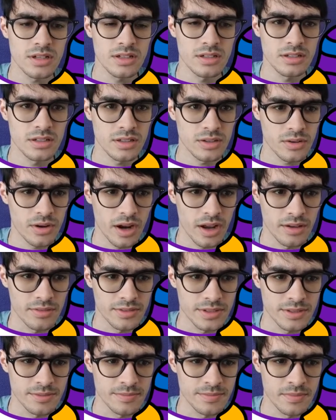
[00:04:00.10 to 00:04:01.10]
in the
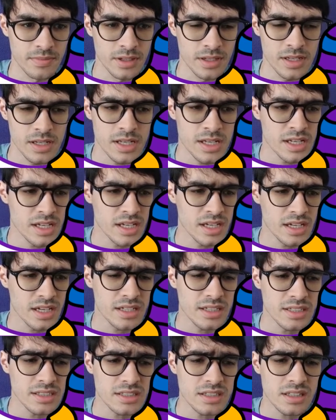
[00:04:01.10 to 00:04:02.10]
graphs. It
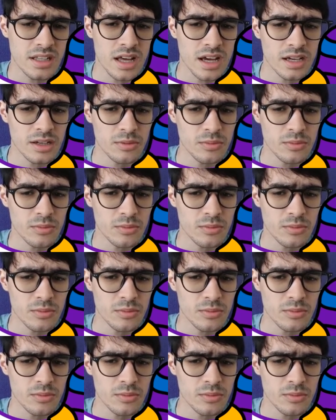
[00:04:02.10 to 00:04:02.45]
is like